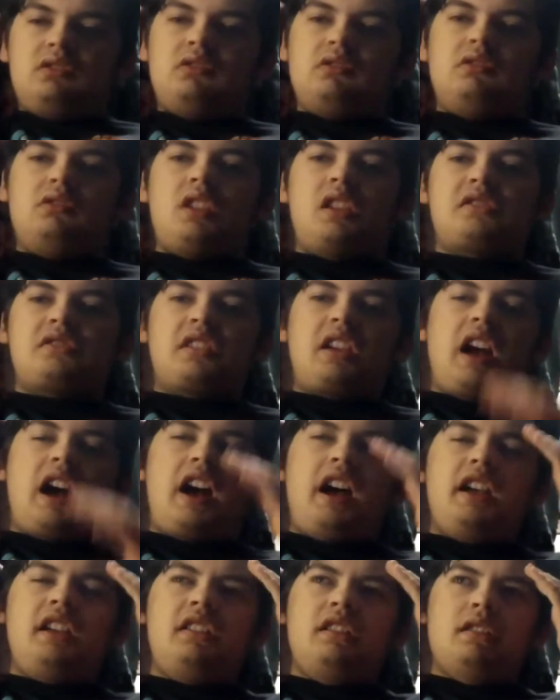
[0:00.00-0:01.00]
This
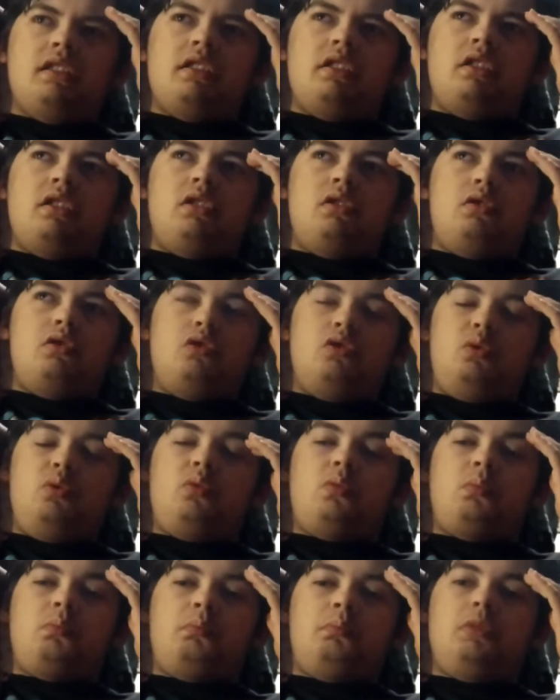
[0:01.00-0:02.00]
guy who
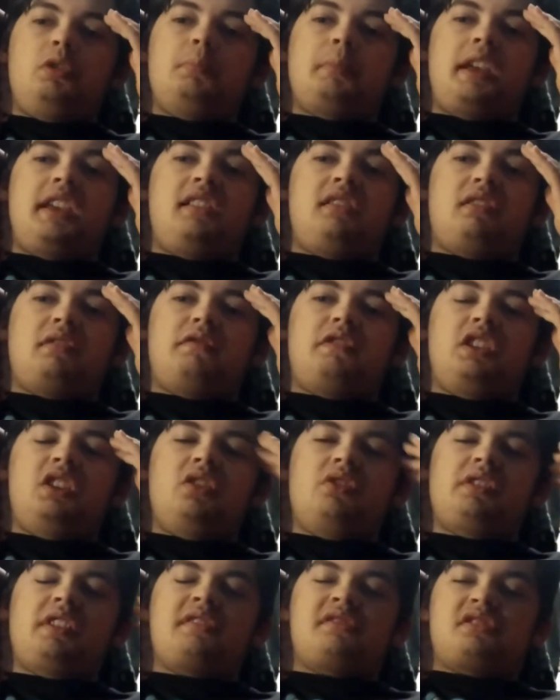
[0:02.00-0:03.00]
made a video
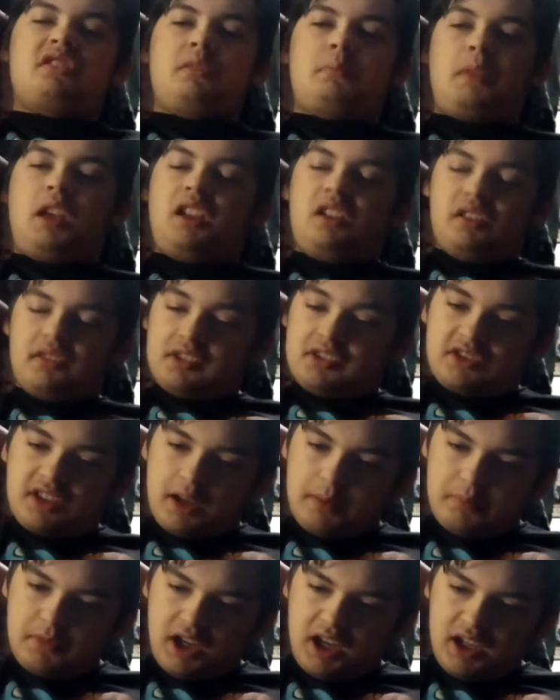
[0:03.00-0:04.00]
that I was going to make on the
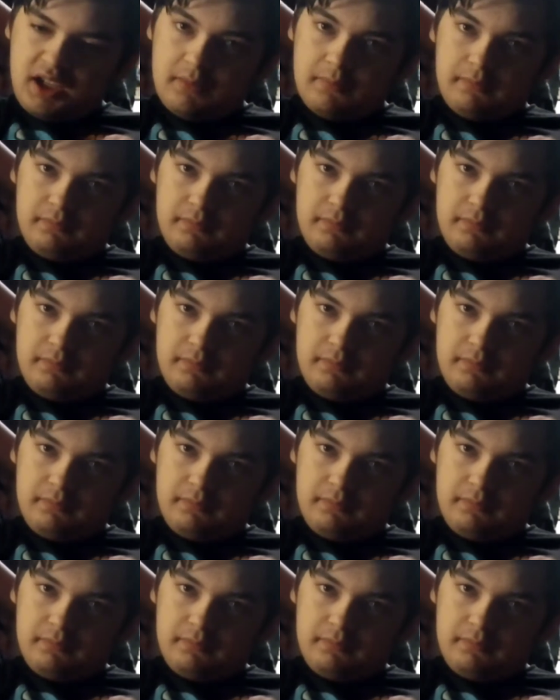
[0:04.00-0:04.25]
same day